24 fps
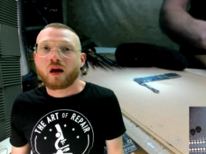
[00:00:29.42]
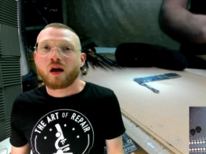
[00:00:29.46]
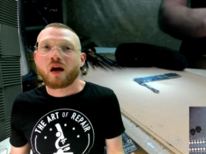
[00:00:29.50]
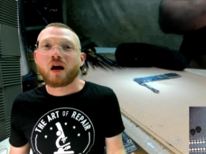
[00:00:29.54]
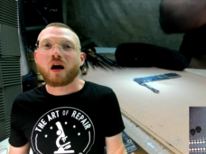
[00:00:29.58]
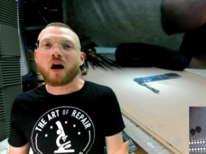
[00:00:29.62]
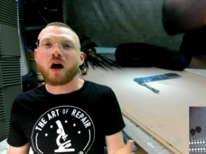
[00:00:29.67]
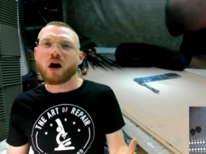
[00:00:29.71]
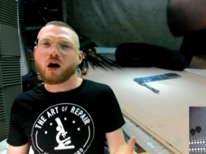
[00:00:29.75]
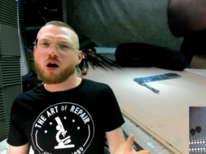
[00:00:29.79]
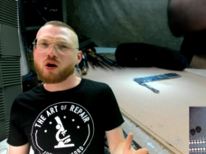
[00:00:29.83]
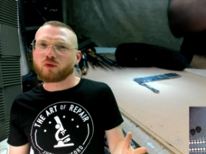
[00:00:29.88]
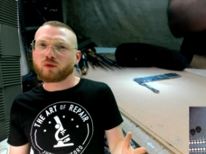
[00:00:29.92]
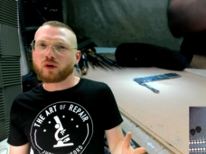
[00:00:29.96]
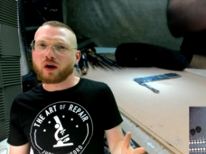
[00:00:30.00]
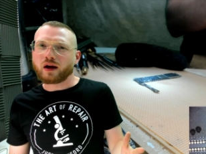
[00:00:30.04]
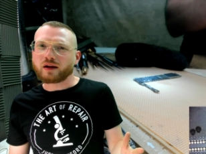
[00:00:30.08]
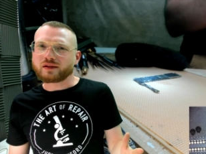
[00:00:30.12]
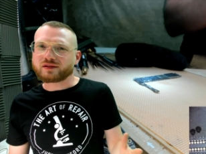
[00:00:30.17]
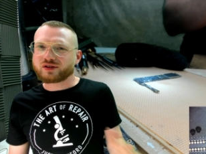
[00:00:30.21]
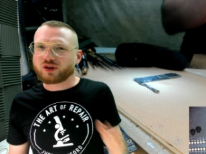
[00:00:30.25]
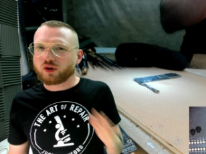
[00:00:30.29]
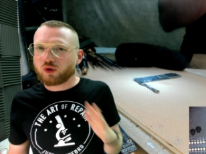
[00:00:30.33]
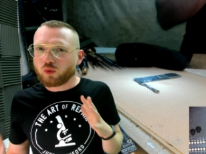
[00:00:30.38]

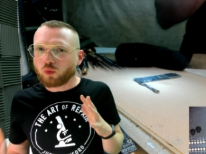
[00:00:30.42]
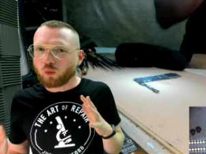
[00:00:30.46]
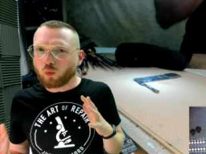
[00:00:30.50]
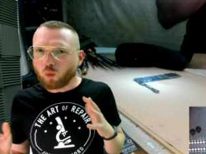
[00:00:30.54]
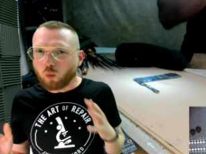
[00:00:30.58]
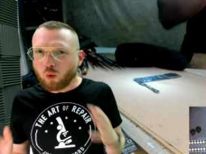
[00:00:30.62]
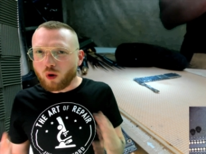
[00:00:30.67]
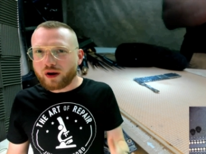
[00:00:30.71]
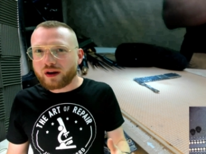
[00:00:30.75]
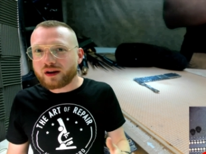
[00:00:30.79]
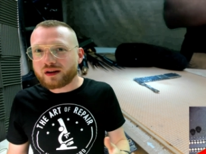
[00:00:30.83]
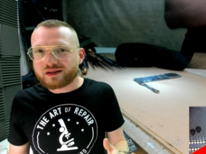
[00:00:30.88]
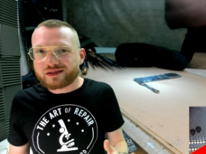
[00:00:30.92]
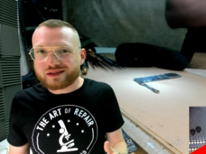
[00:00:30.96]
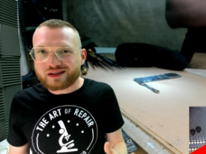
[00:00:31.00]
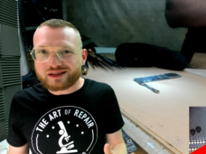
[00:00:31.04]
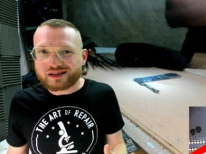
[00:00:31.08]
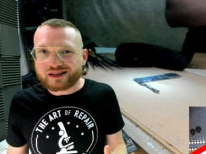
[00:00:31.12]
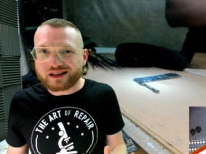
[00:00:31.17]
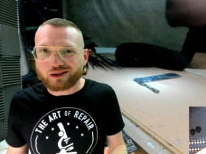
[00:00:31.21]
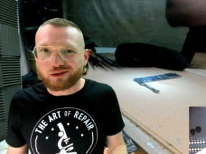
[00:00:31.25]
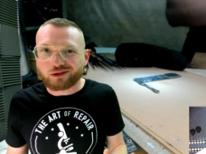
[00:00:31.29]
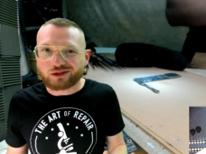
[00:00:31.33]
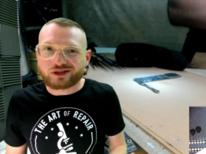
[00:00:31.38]
Alright, so what is the
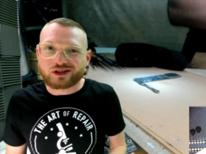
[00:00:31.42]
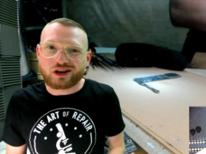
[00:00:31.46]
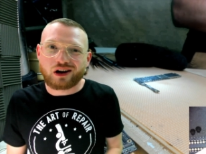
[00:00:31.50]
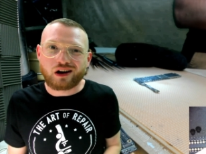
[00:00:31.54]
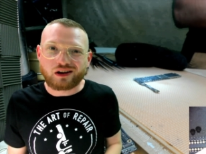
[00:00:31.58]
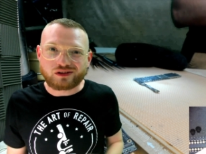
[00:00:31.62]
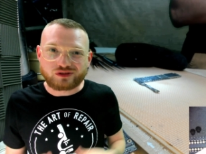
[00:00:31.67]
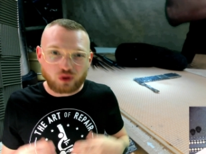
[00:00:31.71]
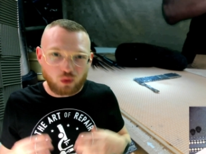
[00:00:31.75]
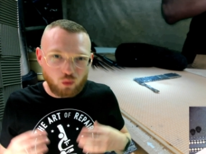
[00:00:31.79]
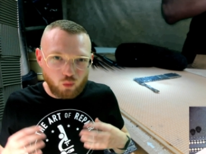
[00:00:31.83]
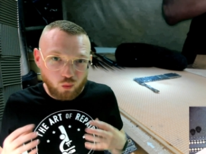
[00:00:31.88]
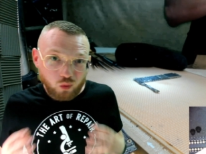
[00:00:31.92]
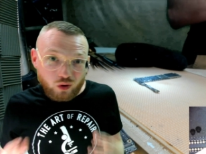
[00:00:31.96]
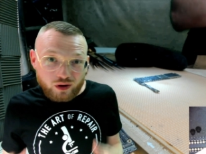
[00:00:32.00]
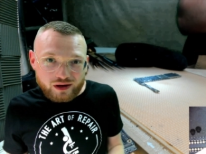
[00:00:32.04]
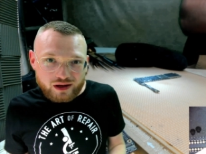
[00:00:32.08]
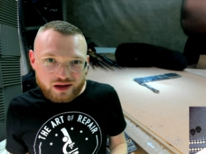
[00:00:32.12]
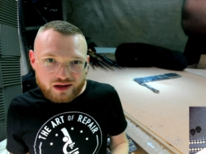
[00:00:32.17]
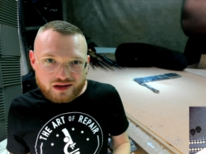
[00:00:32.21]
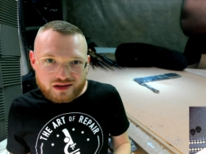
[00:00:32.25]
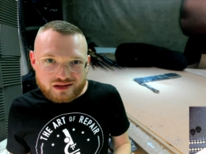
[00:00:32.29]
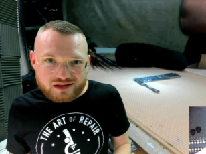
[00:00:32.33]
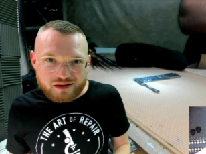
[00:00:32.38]
secret sauce? What
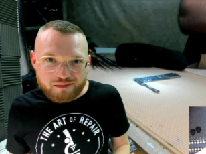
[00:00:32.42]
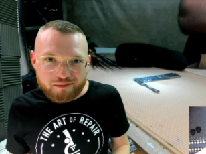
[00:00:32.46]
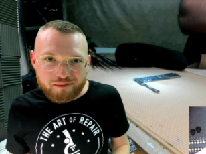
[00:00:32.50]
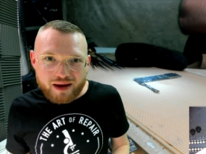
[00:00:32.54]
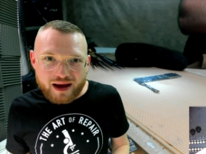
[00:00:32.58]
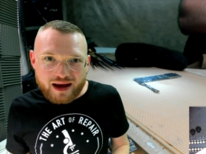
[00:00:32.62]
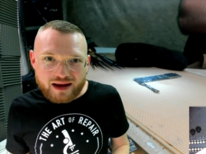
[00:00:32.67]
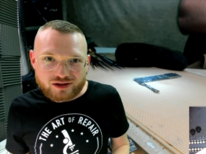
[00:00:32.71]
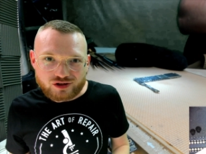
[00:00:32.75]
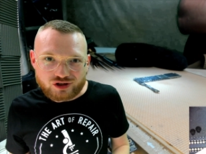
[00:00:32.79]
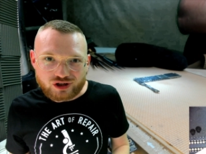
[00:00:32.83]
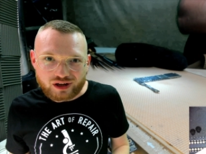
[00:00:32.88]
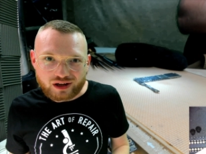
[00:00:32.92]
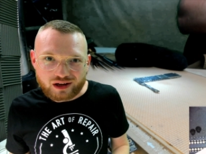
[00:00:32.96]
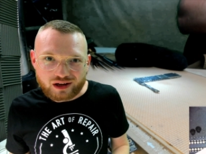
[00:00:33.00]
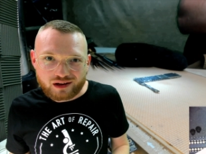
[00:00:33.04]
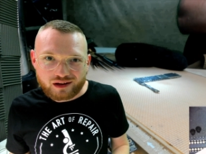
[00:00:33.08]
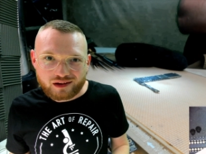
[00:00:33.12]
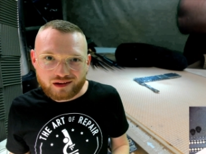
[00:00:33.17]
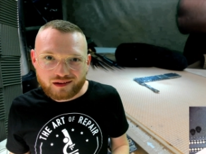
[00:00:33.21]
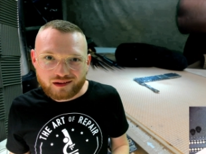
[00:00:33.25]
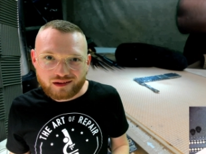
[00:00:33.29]
is the magic?